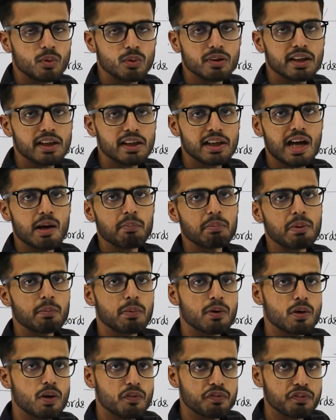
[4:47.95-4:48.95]
only
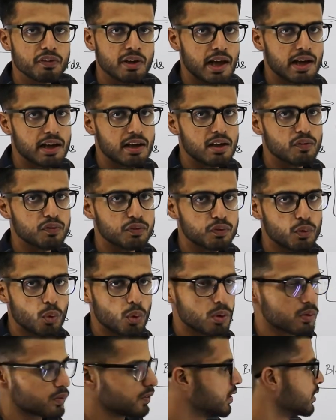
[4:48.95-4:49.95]
capable of carrying
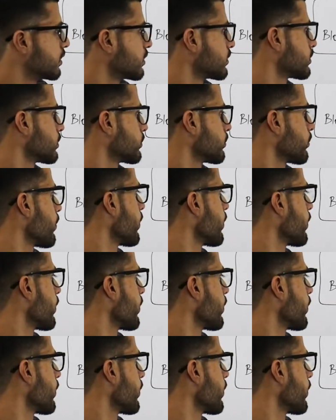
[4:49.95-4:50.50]
4 words.